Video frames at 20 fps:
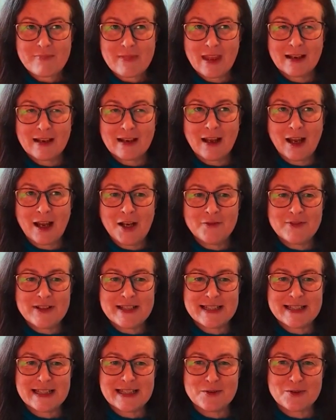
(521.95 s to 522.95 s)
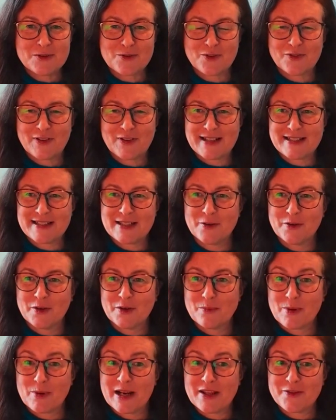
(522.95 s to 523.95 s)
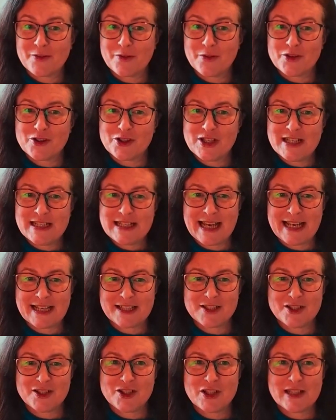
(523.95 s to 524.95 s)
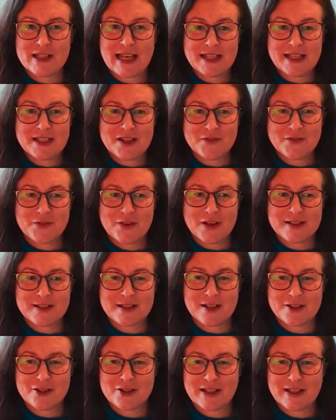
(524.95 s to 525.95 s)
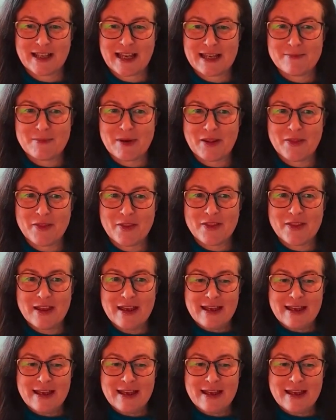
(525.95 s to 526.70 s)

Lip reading: A client recently was reflecting on a breakthrough that she'd had, and she'd had her first 100K month.